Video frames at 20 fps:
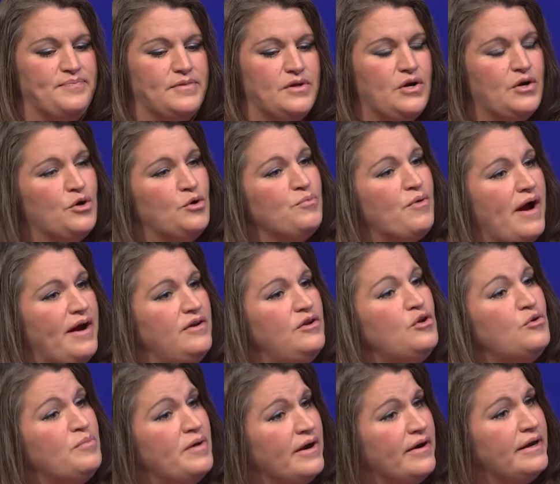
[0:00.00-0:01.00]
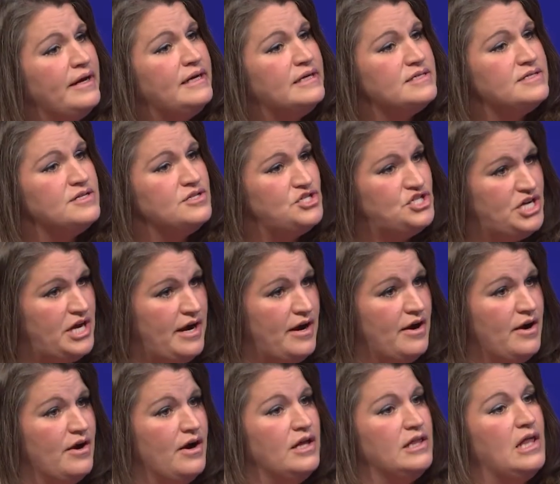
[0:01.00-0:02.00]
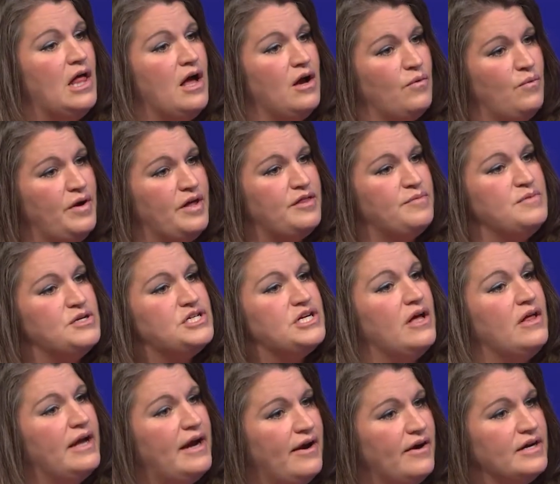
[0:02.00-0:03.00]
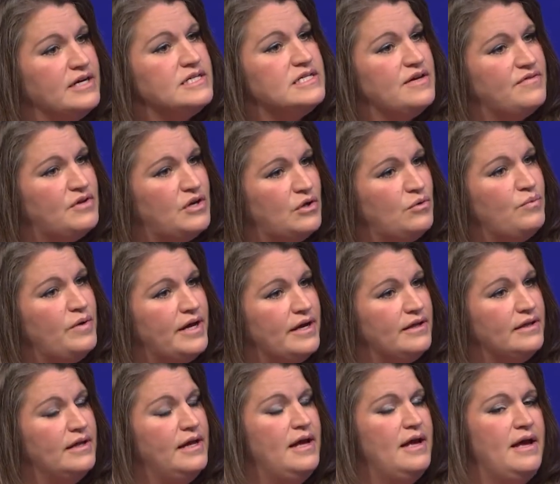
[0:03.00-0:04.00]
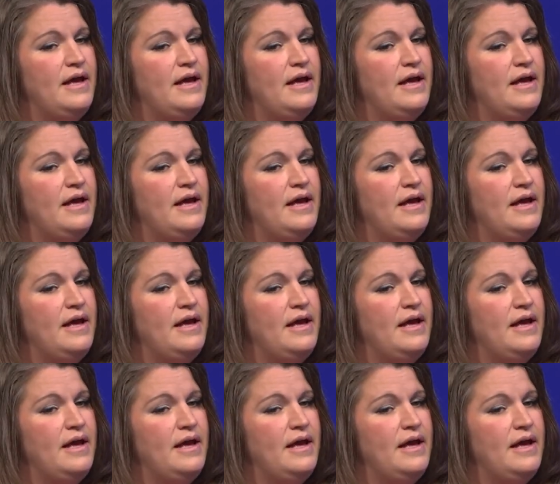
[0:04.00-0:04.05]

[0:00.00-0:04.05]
Colonel Brian Newberry is the chair, along with Michelle Harris of Goodwill,